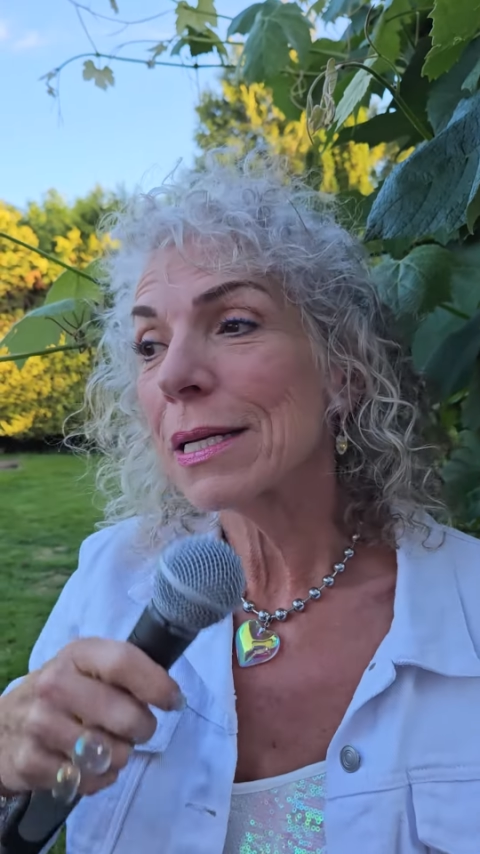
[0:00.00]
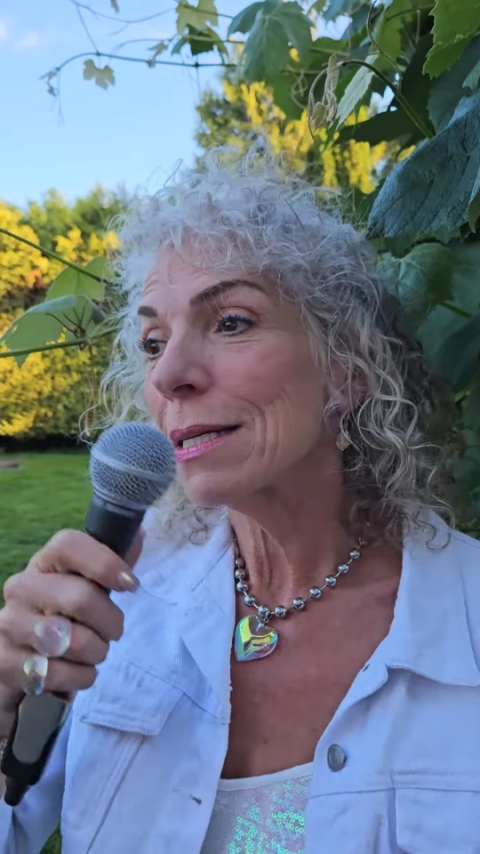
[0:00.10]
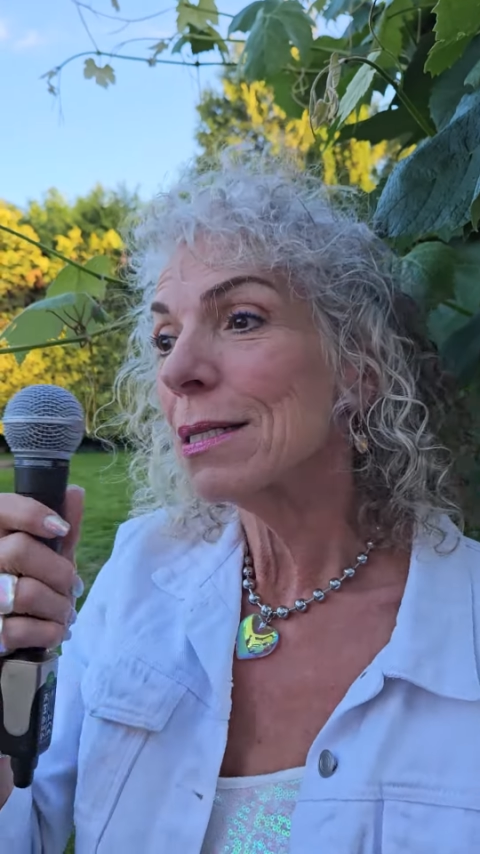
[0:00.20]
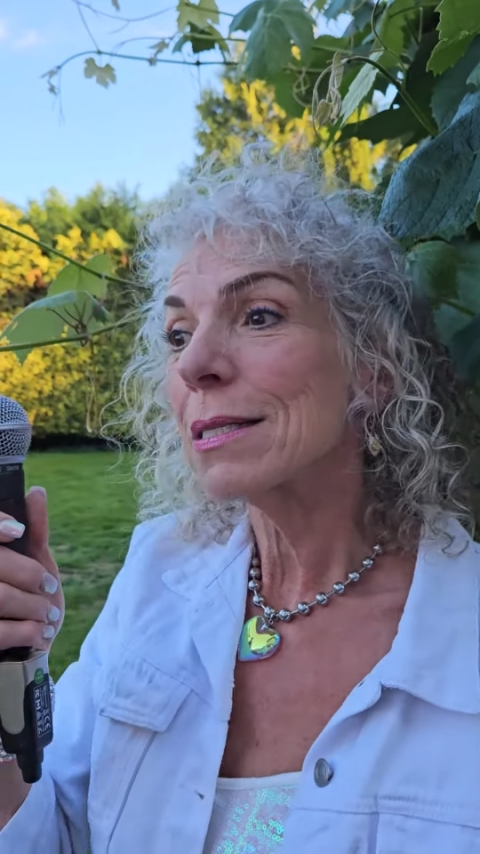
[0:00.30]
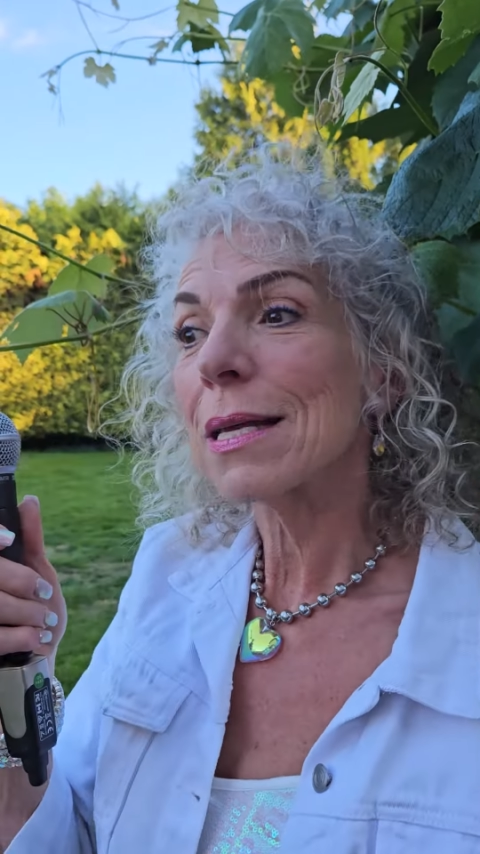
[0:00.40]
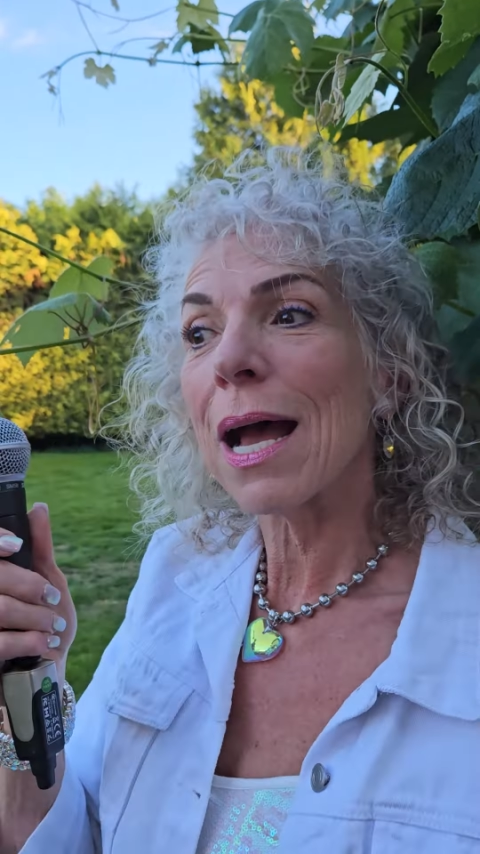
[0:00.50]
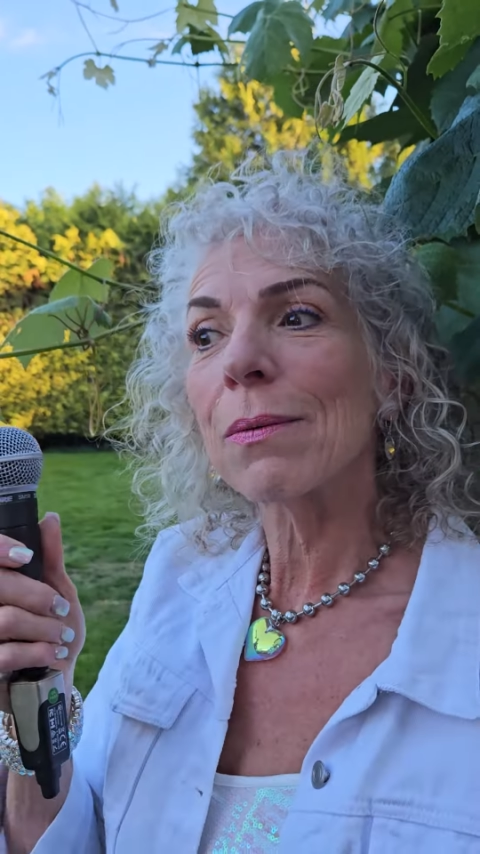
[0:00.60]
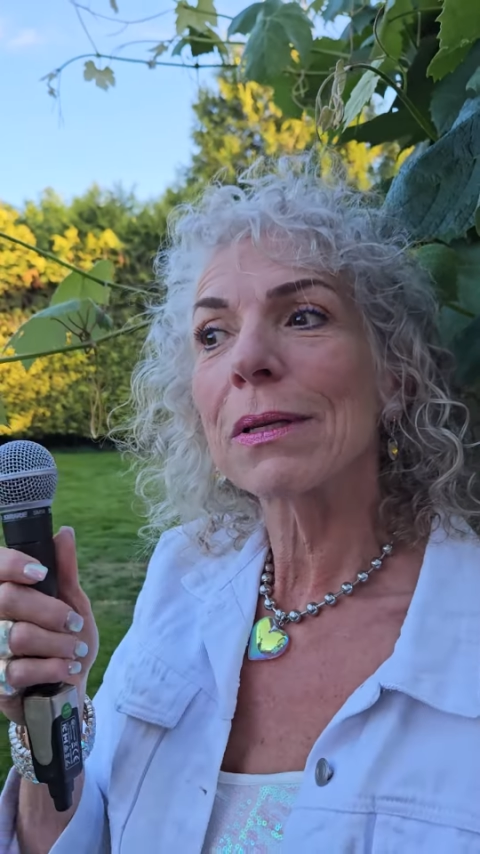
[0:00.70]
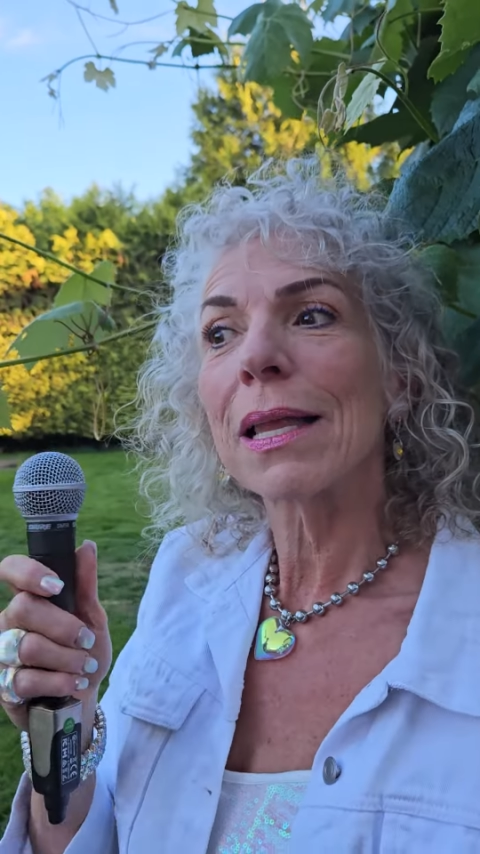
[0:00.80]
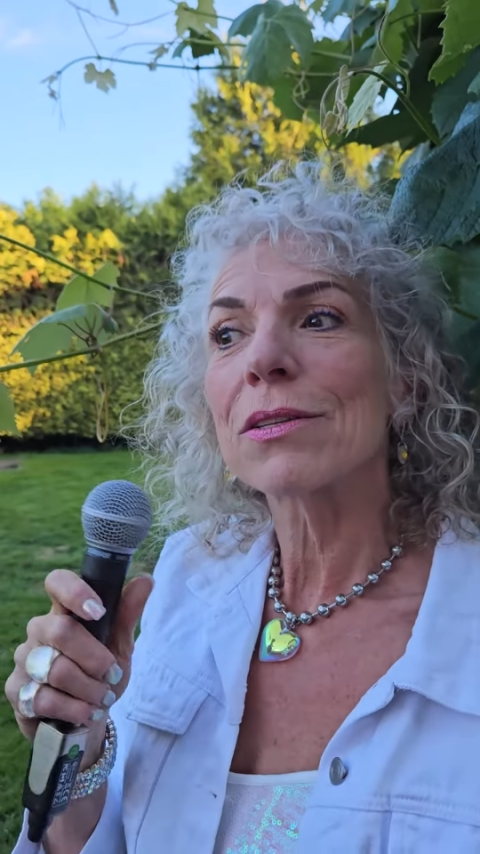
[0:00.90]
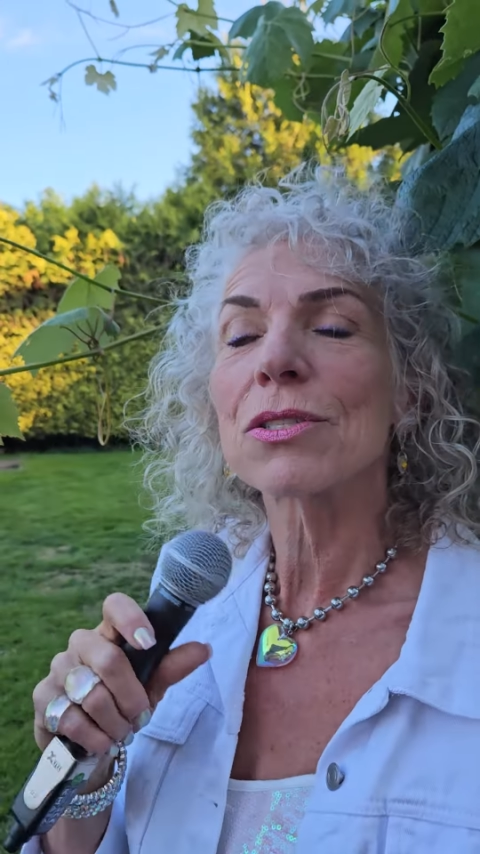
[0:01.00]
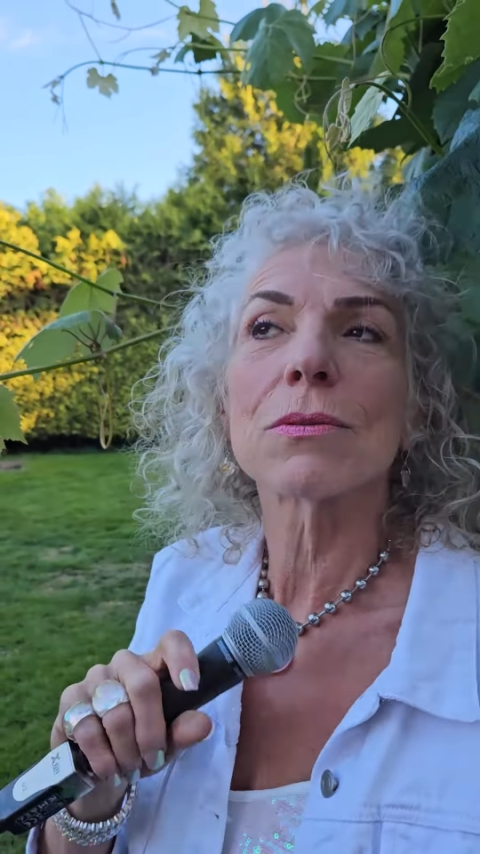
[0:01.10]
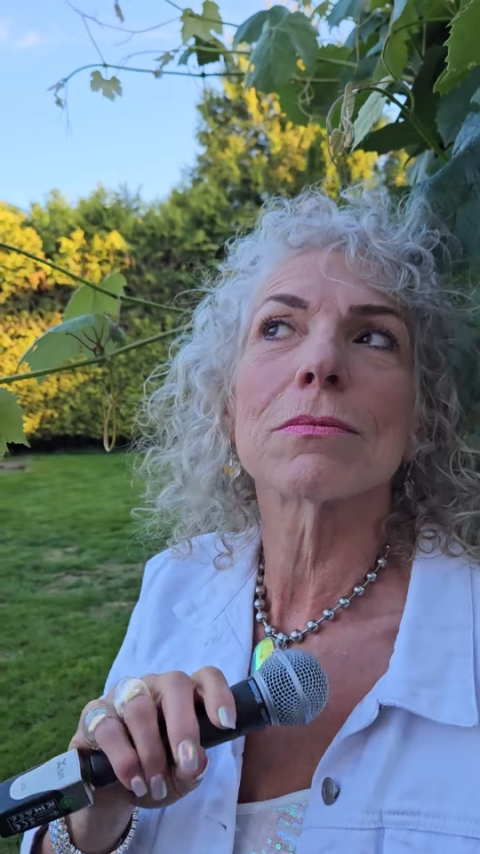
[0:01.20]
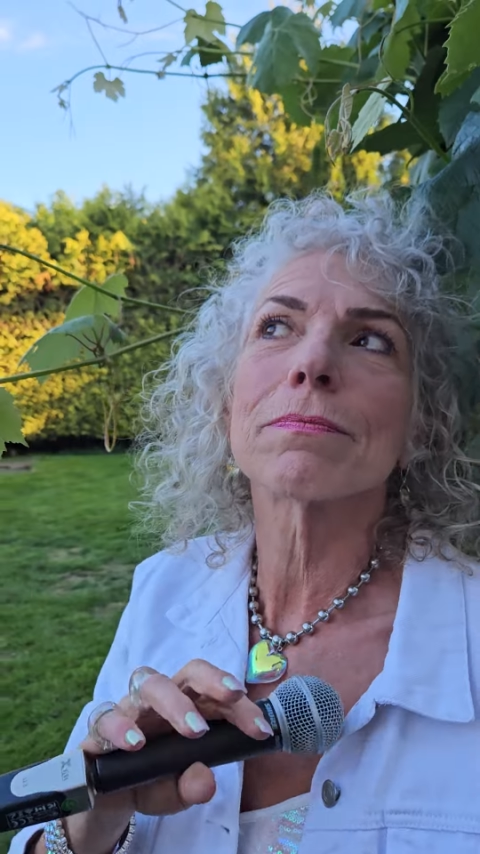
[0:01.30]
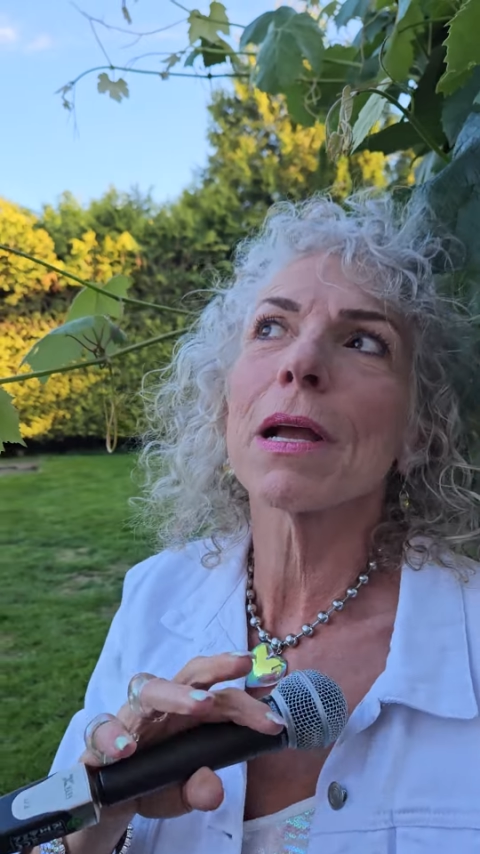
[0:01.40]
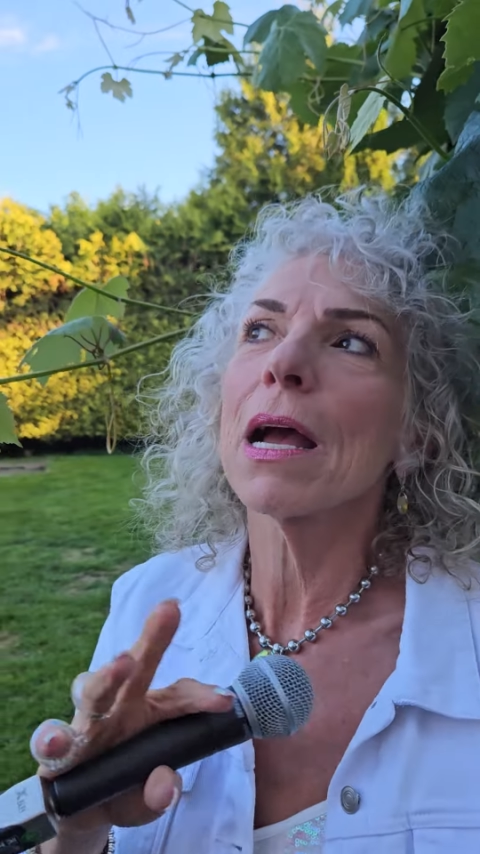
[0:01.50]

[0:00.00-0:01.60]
is I would like to